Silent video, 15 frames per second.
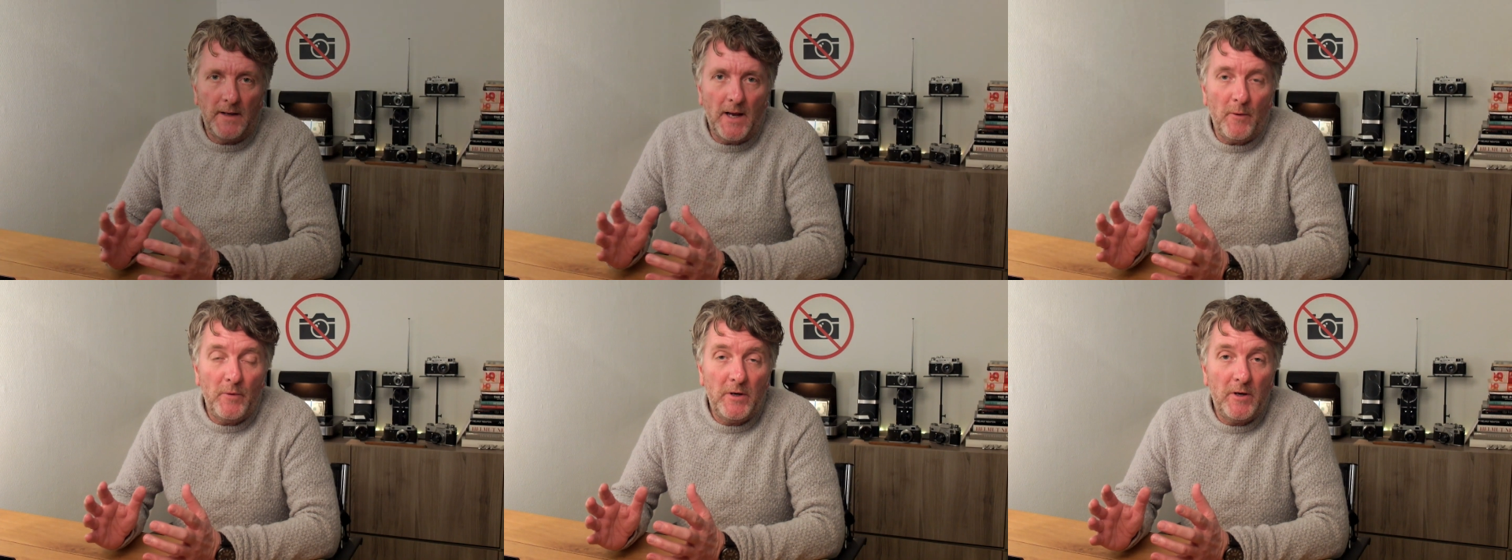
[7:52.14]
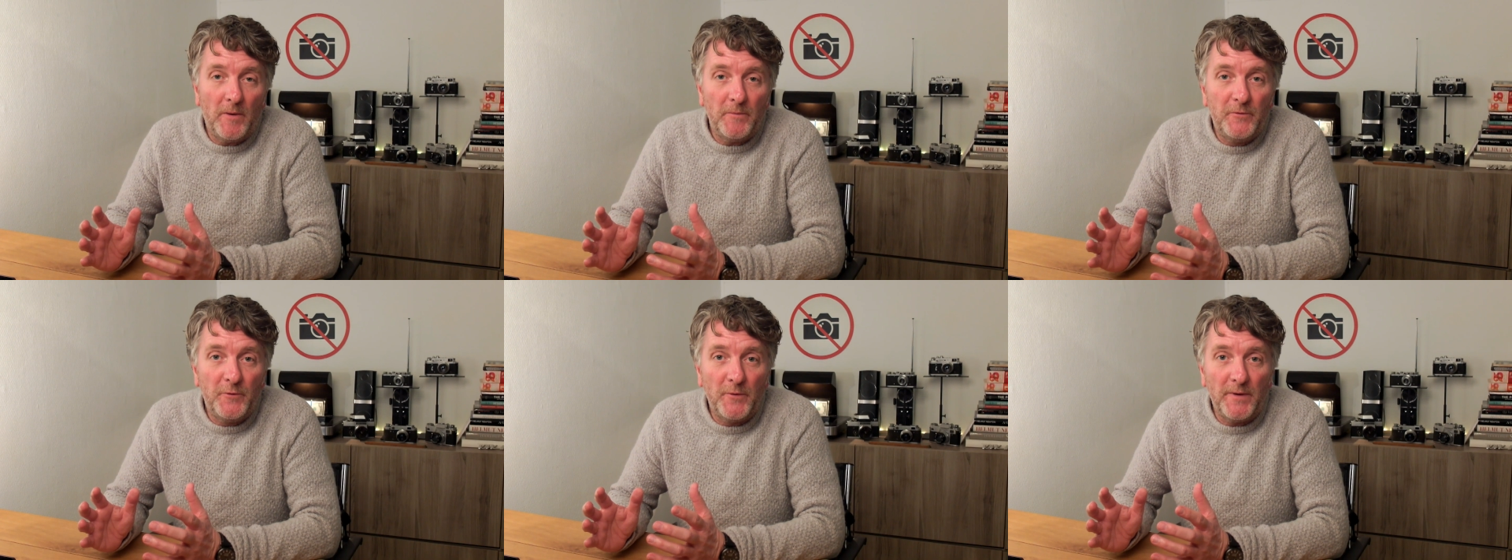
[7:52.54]
Now we
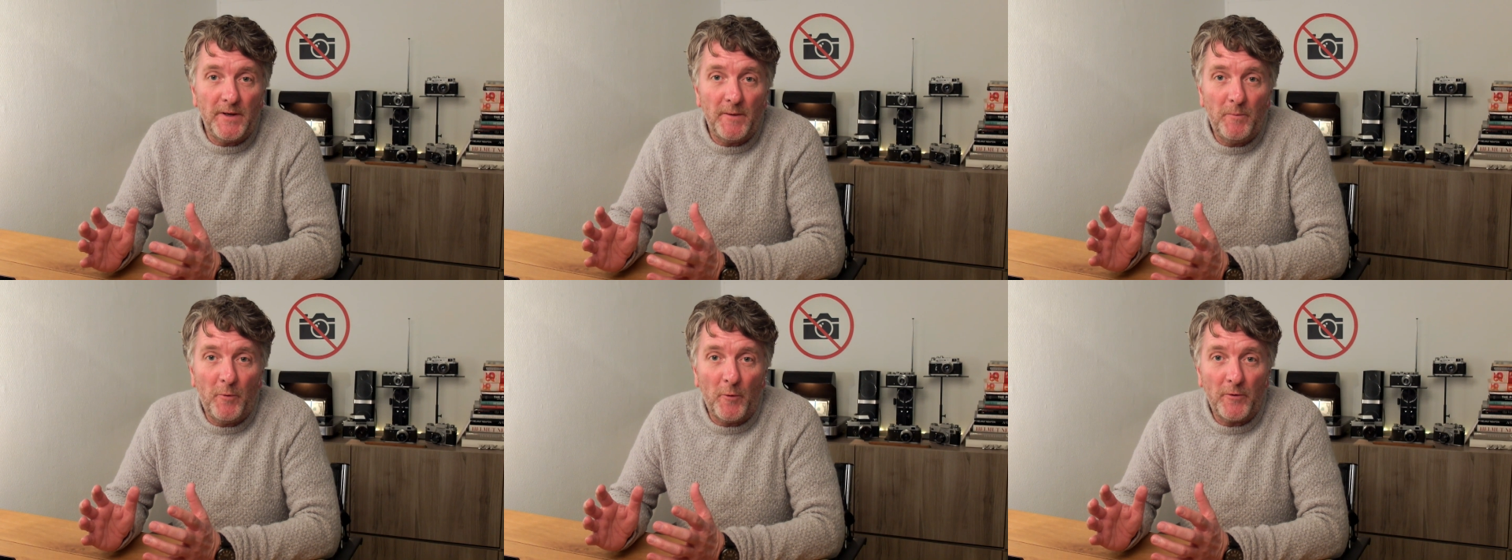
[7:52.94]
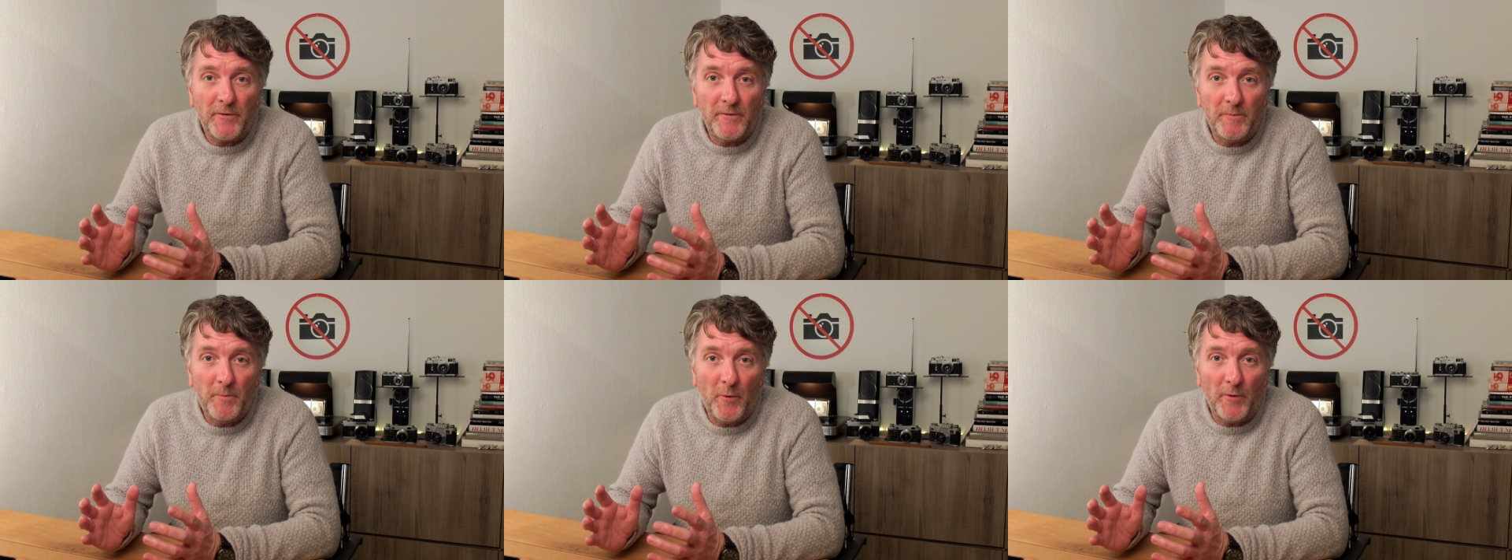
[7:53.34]
come to an
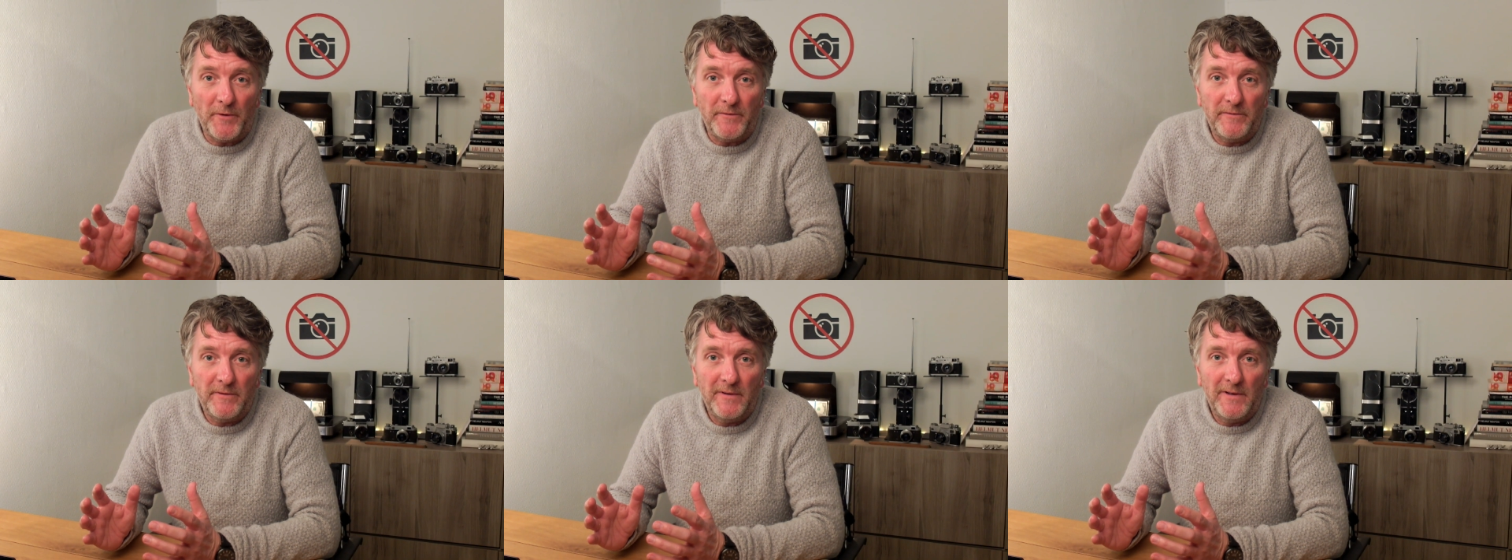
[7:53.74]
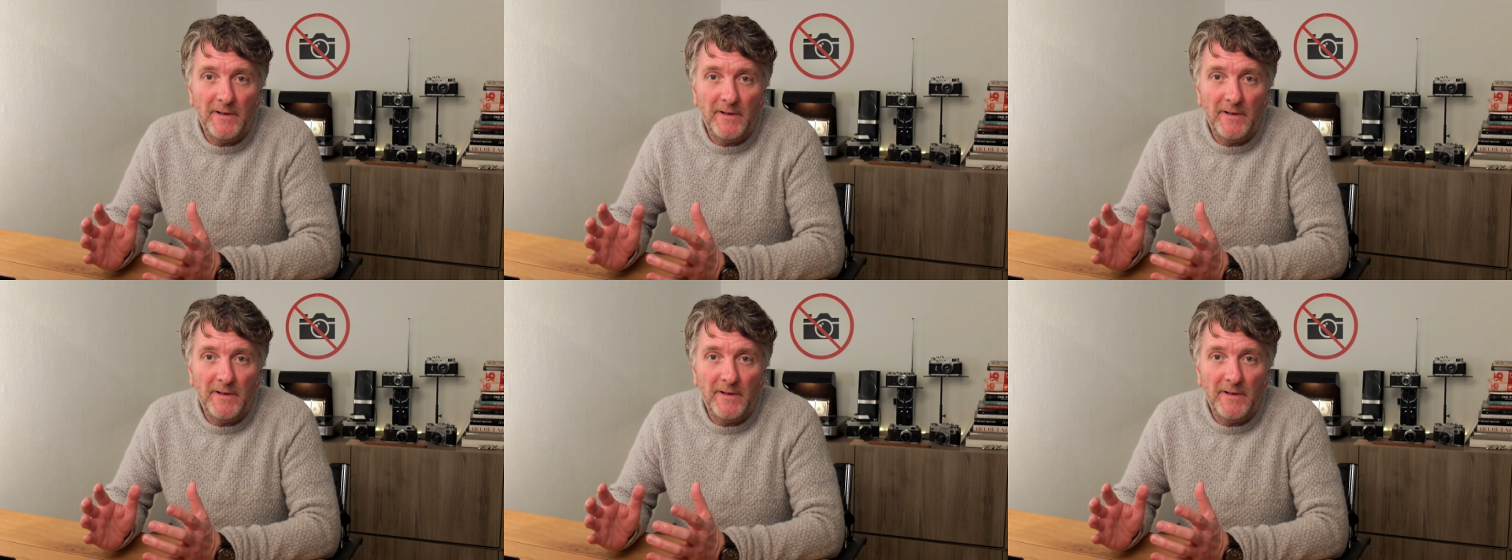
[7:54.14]
important point,